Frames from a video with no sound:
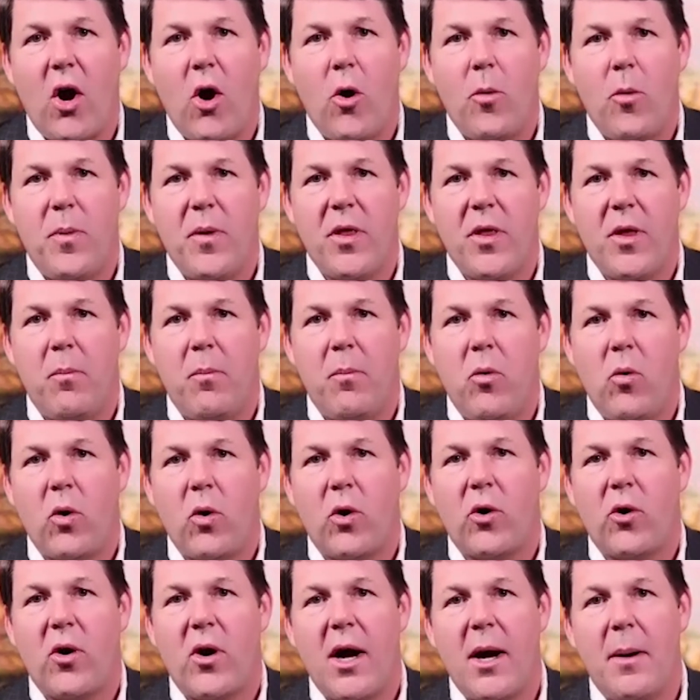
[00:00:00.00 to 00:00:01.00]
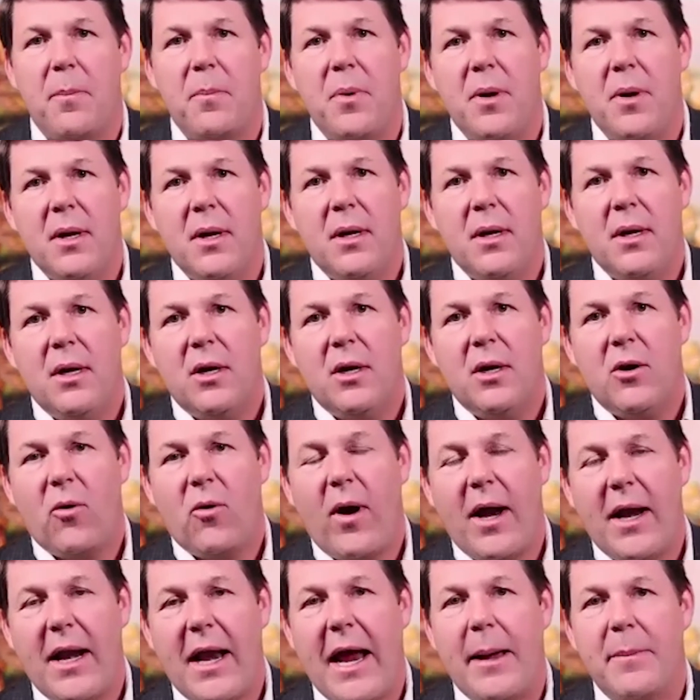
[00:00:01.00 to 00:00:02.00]
Open the border up,
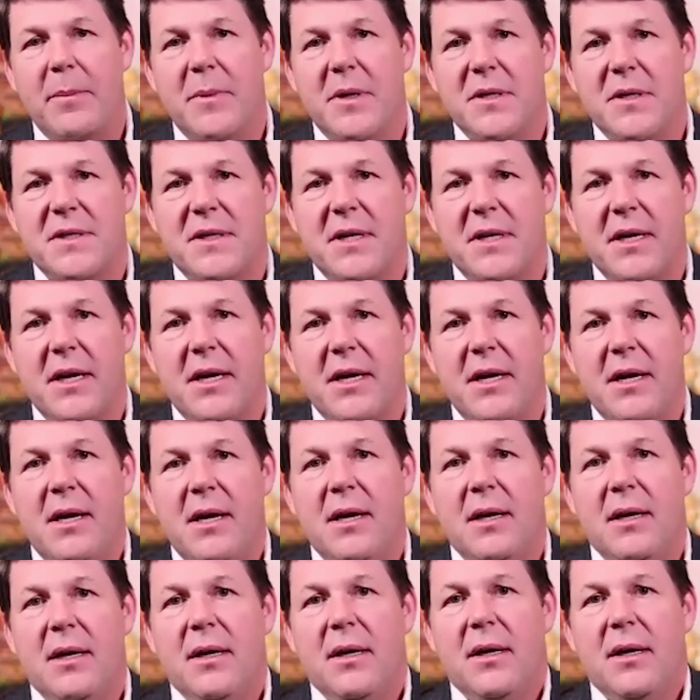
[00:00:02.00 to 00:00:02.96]
grant amnesty